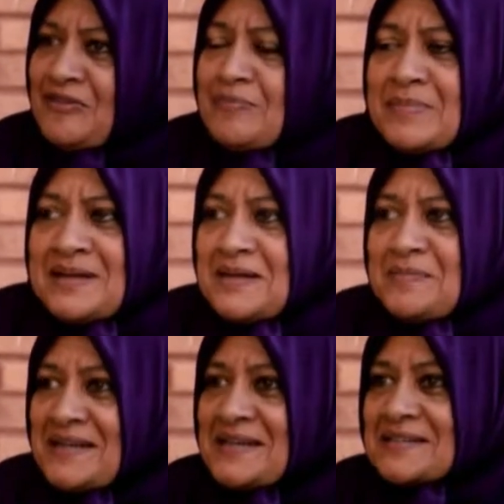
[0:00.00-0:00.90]
I have
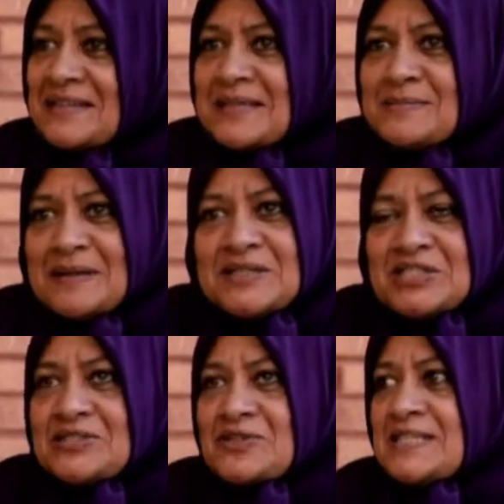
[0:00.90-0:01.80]
many
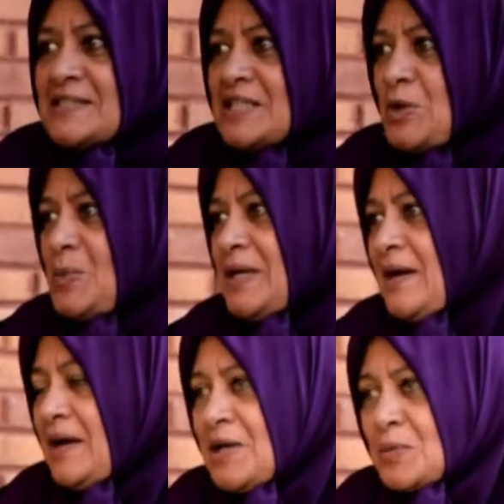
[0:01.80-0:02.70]
times. I mean, just recently we